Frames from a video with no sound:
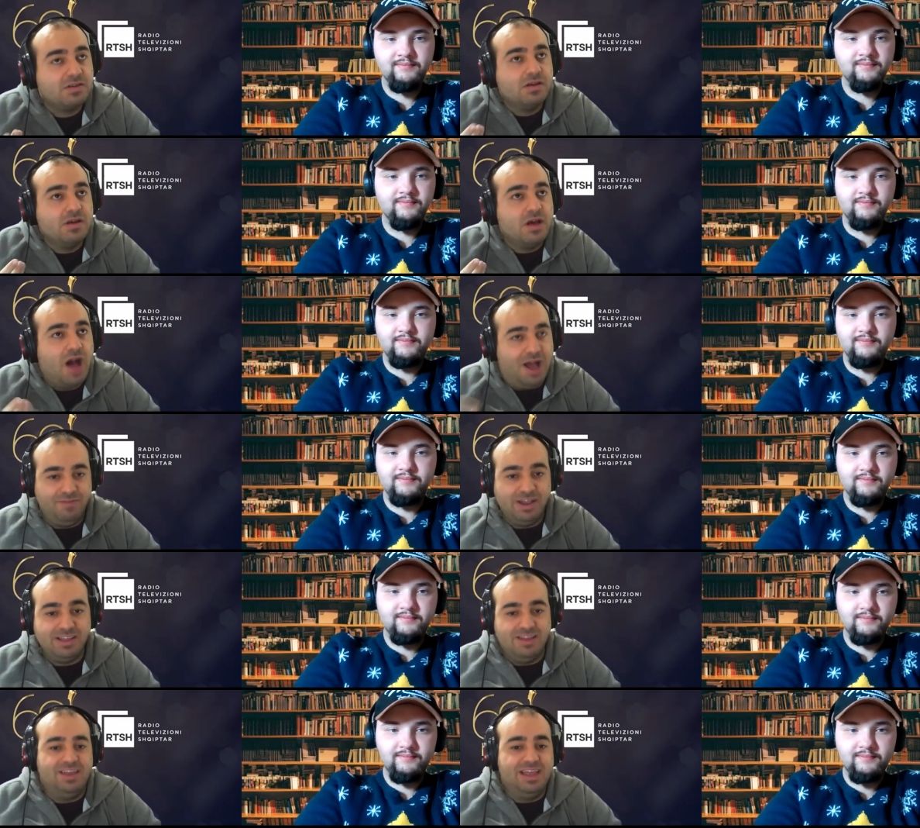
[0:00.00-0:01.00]
Speaker 1: I think
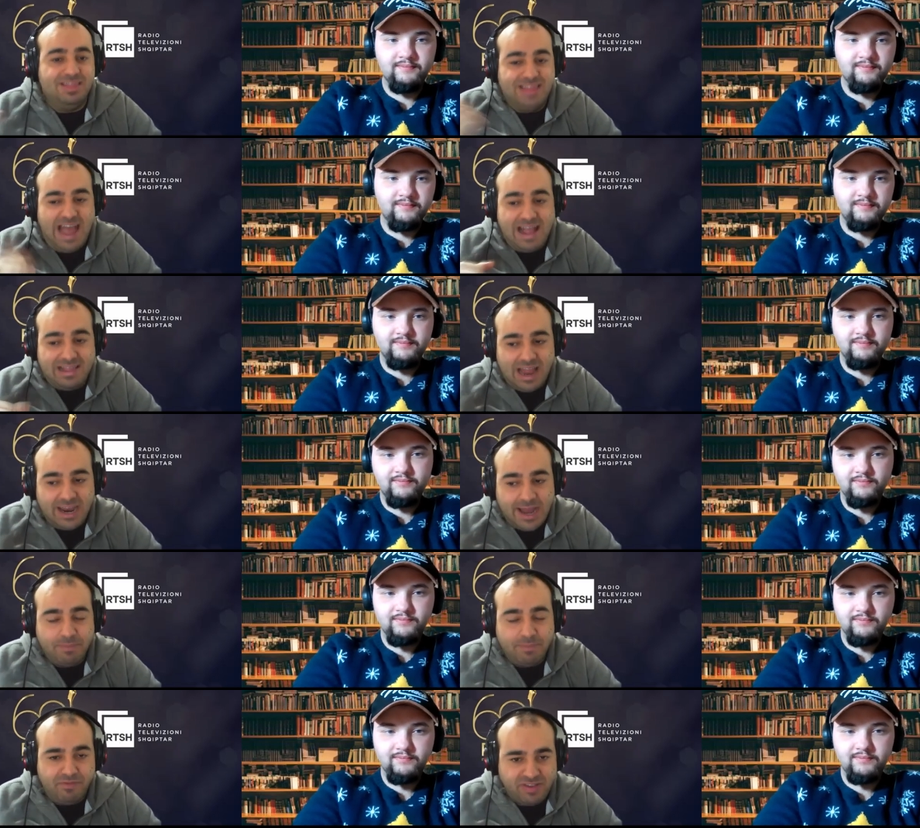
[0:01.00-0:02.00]
that in that lineup
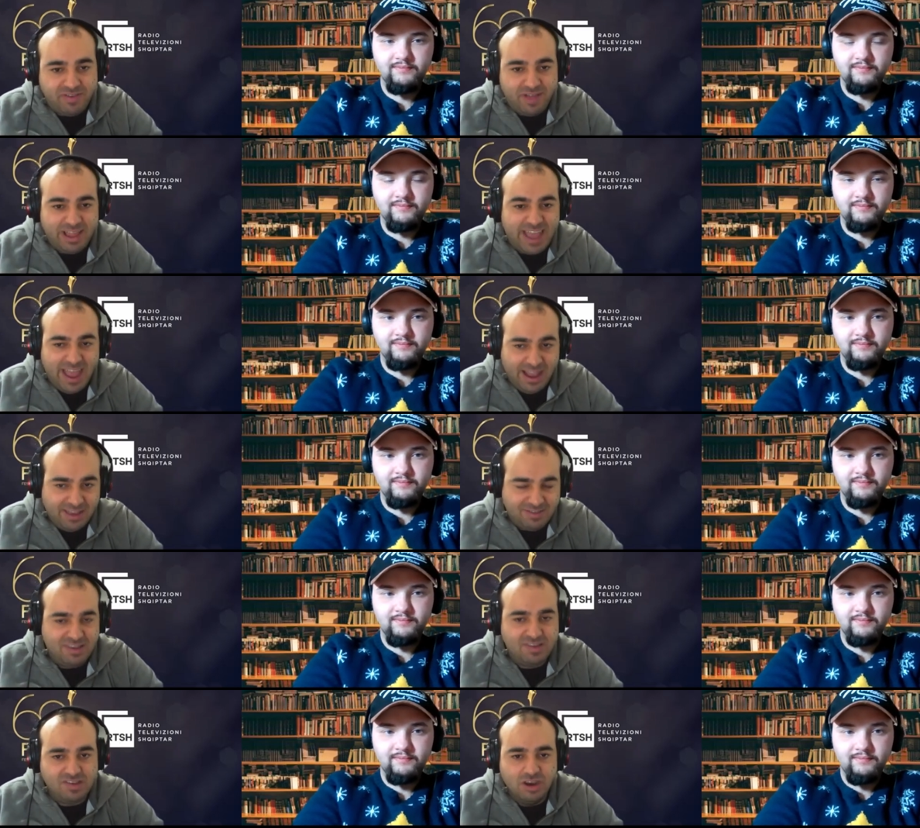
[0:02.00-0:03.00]
of Festivali I Këngës
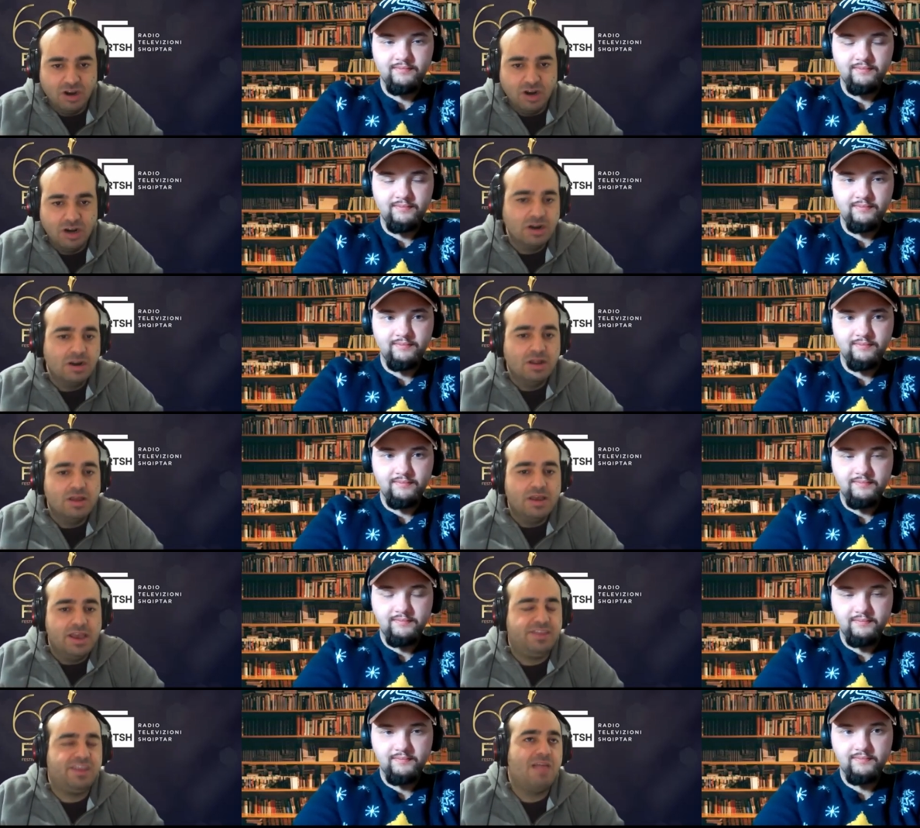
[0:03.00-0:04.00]
this year,
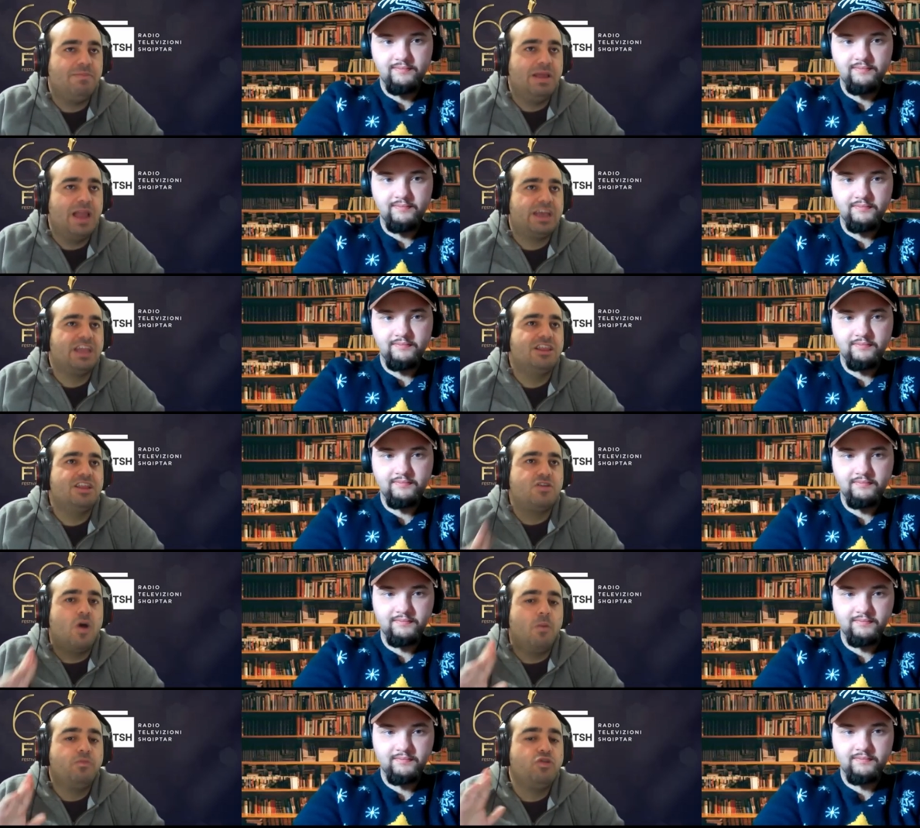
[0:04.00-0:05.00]
it can be like in the
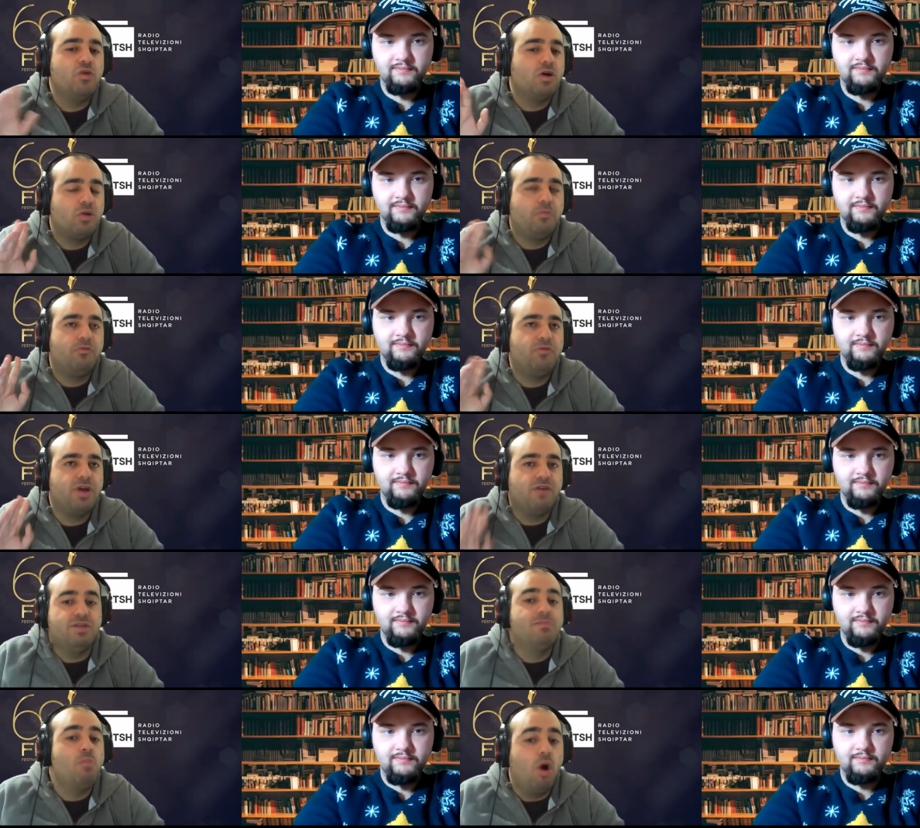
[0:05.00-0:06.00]
top 2 or top 3 of the
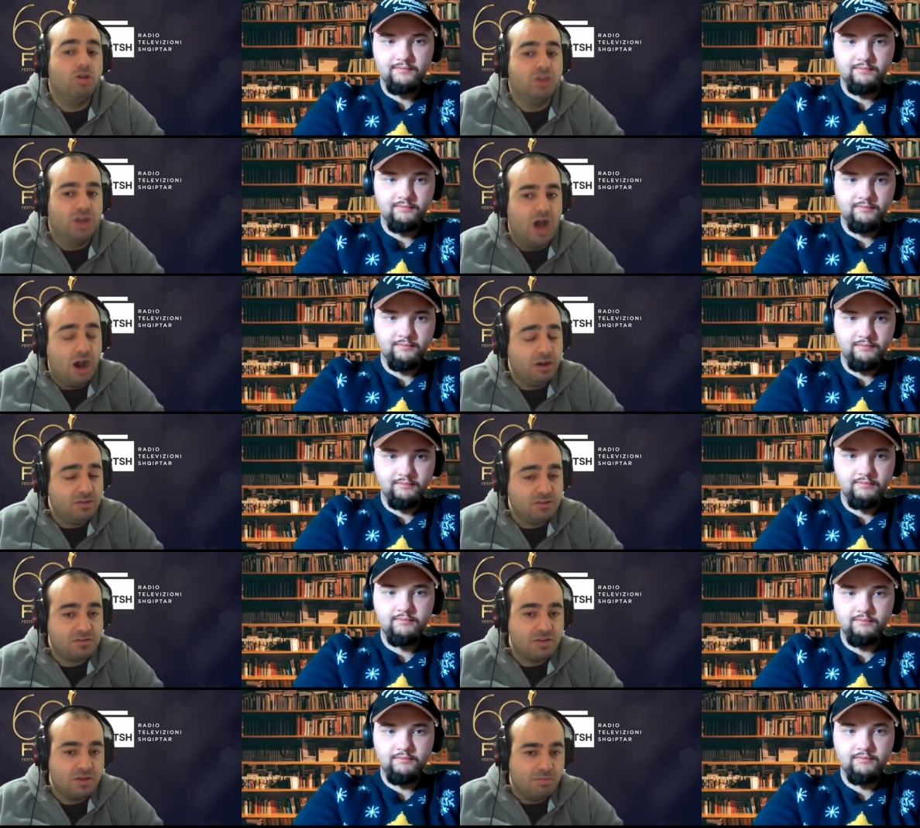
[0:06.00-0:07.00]
modern acts,
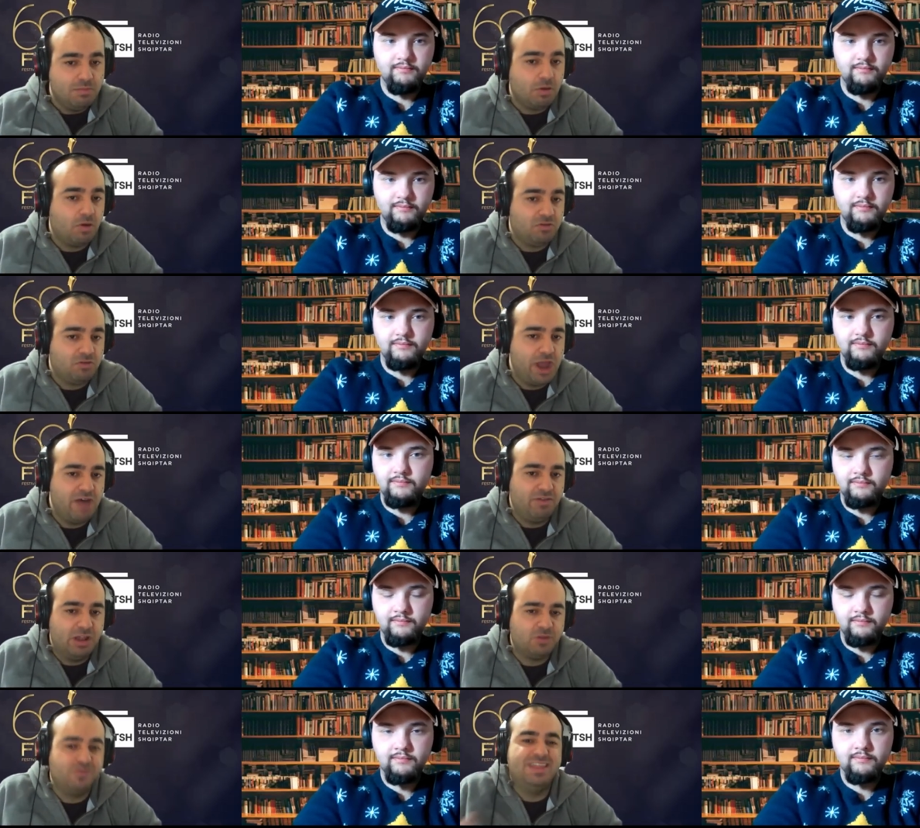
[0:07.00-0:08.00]
because we have a lot
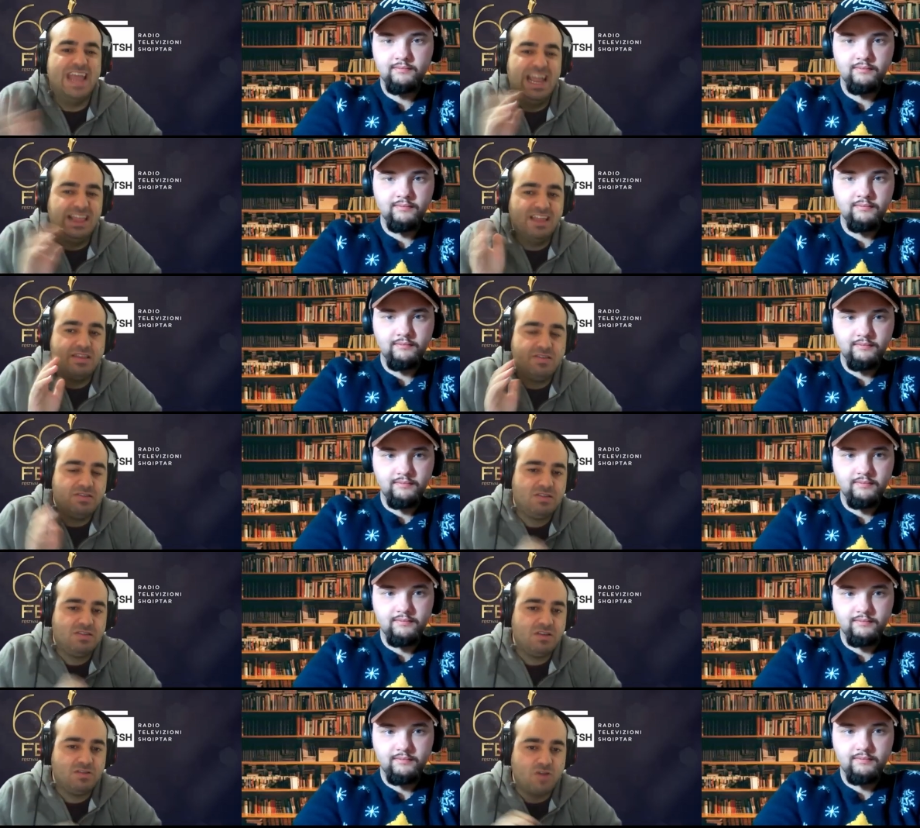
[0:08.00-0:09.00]
of dated
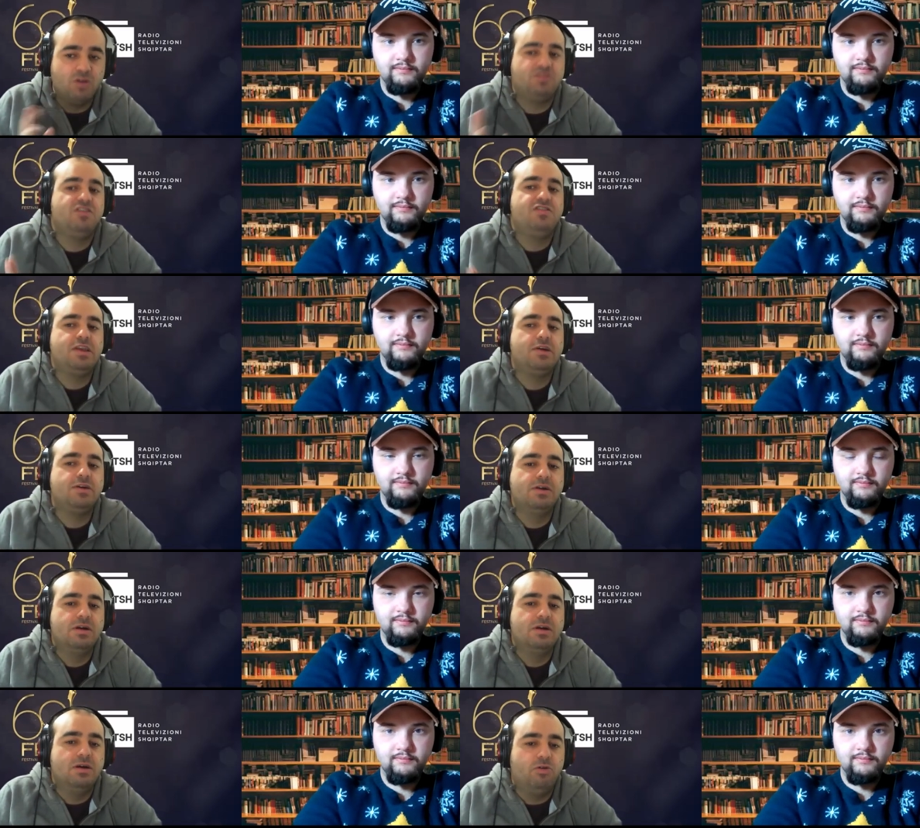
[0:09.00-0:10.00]
songs this year,
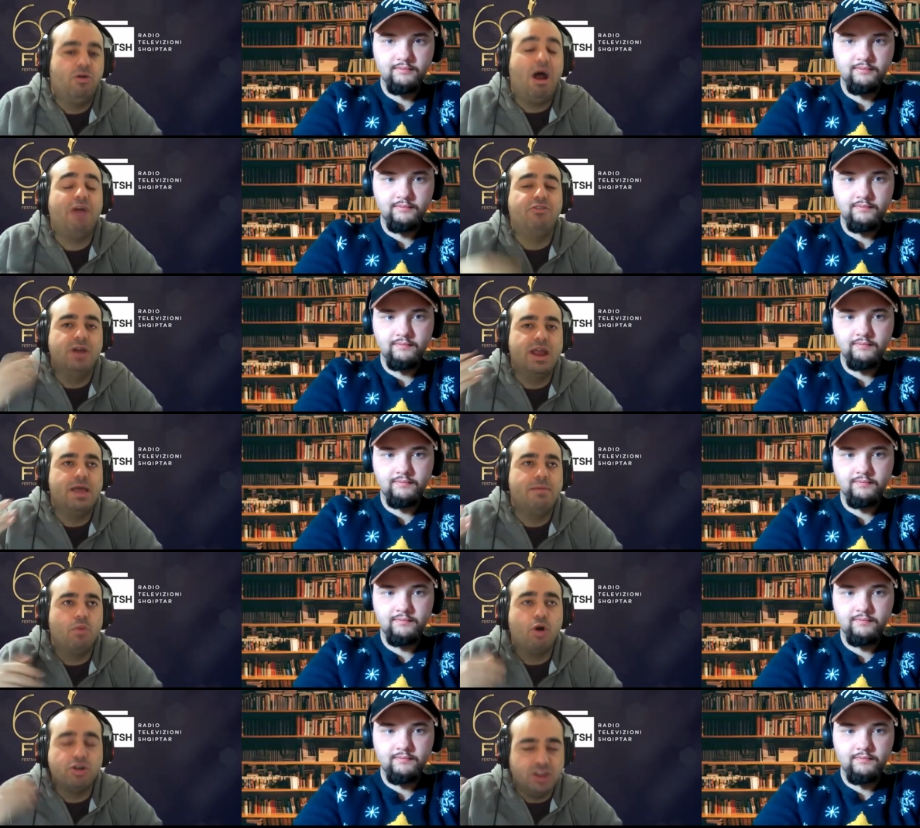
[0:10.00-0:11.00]
rather
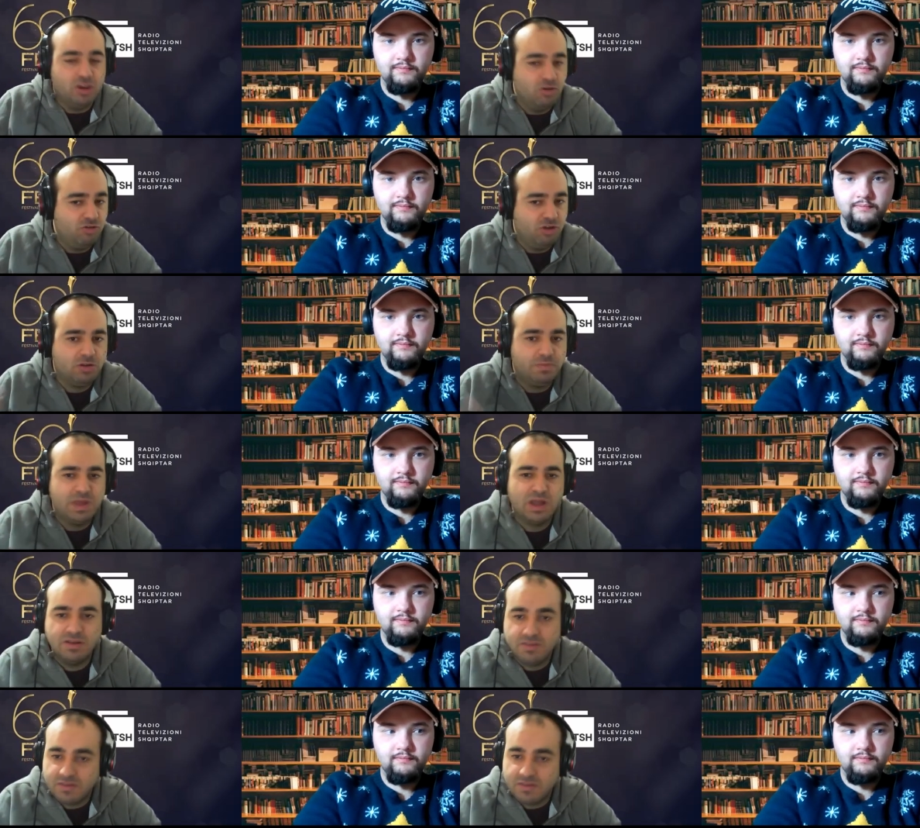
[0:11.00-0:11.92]
more than usual, to be honest.